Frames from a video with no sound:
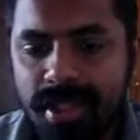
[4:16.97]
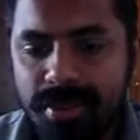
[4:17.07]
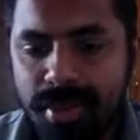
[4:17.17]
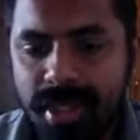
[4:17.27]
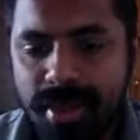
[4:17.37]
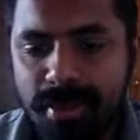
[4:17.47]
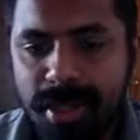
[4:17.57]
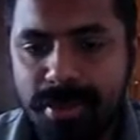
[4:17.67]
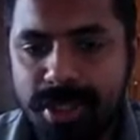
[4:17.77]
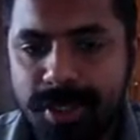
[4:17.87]
then we can
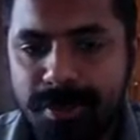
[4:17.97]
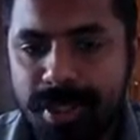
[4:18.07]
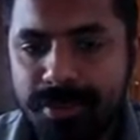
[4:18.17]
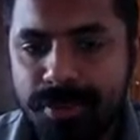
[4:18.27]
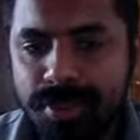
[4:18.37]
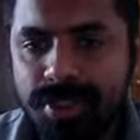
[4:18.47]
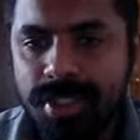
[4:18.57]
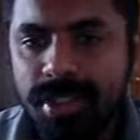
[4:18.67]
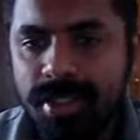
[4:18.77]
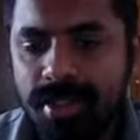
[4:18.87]
play bishop e4
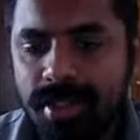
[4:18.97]
check.